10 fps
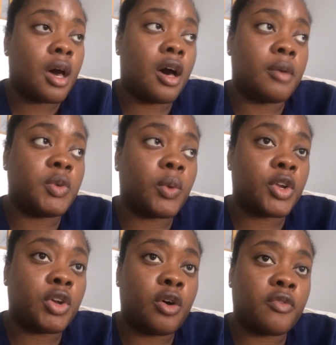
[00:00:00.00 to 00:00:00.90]
You want
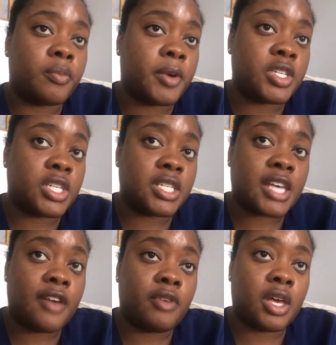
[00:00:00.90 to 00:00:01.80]
to know if a patient is
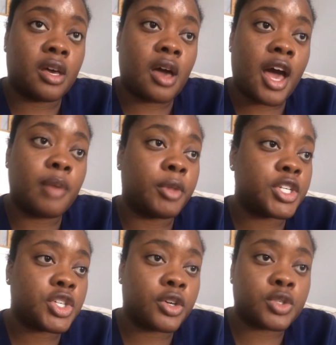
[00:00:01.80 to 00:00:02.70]
having high
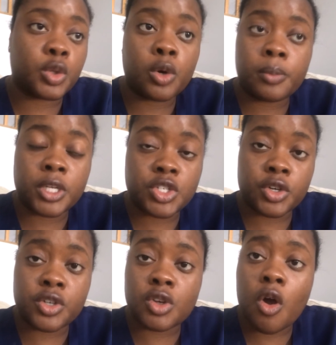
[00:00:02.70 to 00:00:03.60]
blood sugars or low blood
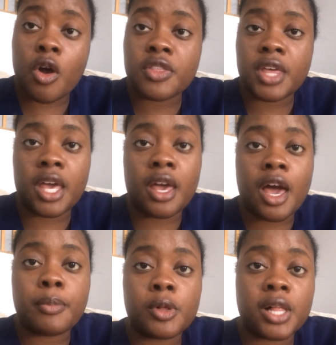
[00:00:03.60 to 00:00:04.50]
sugars. Are they
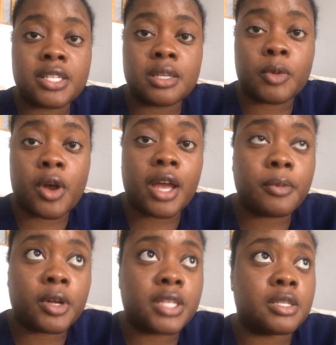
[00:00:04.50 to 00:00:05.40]
hypoglycemic or
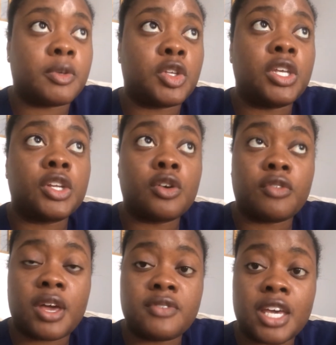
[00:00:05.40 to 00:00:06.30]
hyperglycemic? You need to know
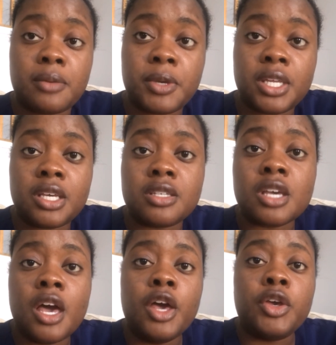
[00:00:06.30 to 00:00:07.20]
if they have diabetes.
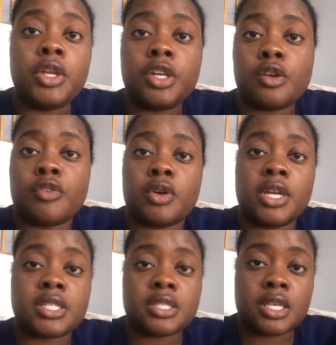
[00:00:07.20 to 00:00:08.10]
You need to know if they're
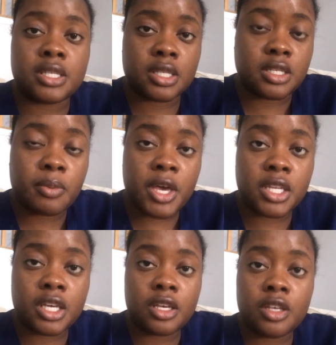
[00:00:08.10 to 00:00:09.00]
insulin
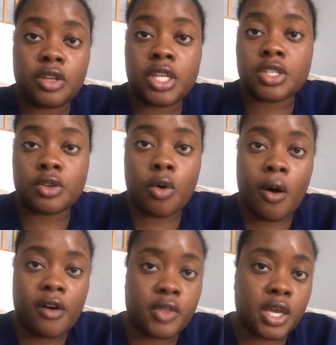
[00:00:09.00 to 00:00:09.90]
dependent. You need to know
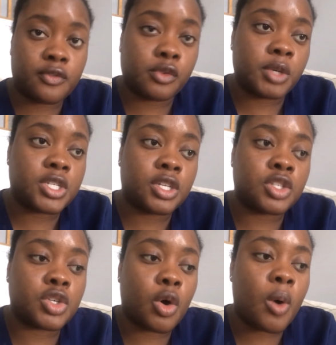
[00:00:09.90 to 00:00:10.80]
all of that
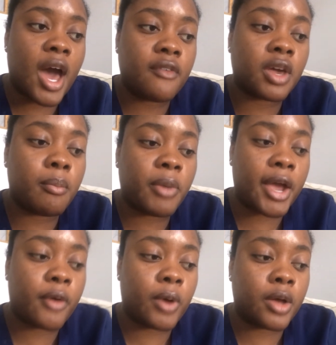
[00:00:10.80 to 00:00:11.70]
information. So having a
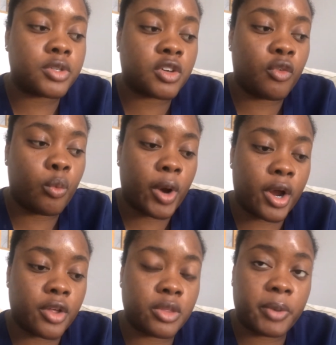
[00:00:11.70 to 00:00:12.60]
background of
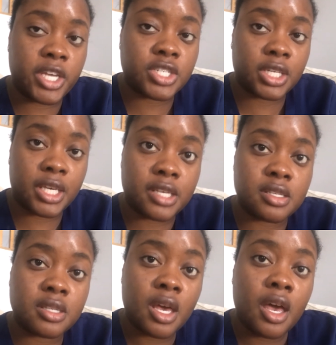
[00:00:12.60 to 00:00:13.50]
where the patient
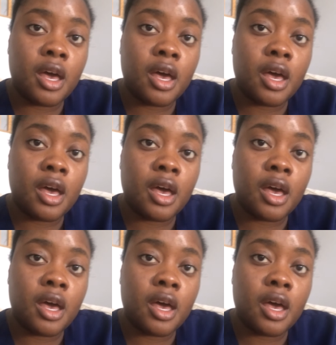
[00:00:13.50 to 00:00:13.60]
is